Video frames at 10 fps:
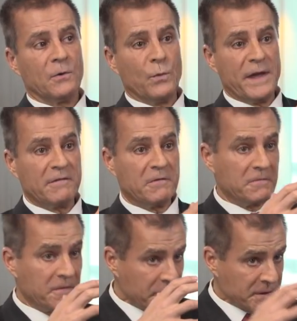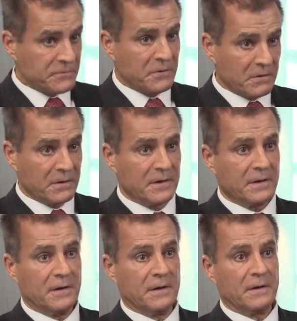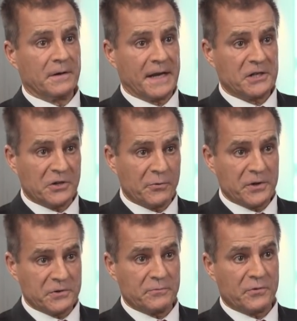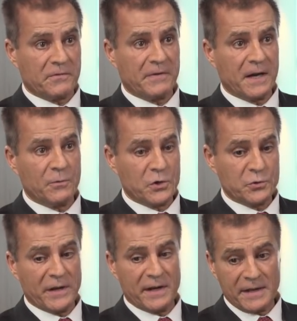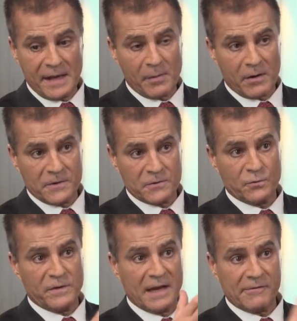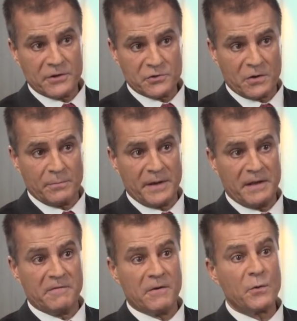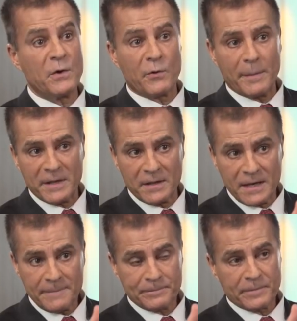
We have a very strong cash generation profile, which will enable us to deleverage the company very rapidly.